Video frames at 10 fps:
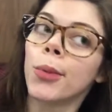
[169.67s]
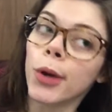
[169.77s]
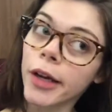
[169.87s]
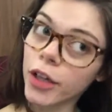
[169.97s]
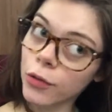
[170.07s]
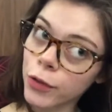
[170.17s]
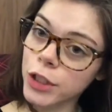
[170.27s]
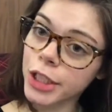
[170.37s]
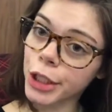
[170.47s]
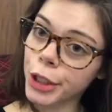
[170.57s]
We're here for
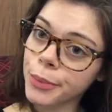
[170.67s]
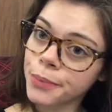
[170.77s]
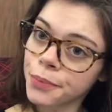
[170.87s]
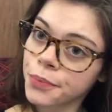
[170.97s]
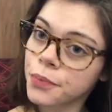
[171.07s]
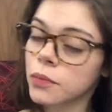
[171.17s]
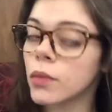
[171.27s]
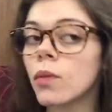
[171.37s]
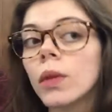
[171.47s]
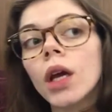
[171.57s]
dinner.
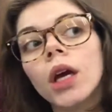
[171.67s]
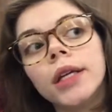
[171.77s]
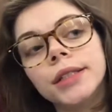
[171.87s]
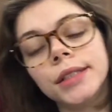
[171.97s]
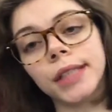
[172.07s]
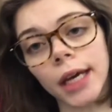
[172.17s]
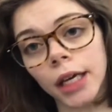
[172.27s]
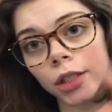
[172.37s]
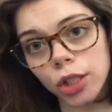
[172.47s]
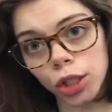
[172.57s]

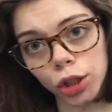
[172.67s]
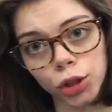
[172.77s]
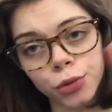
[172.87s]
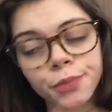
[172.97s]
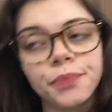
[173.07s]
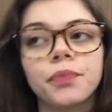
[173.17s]
Day two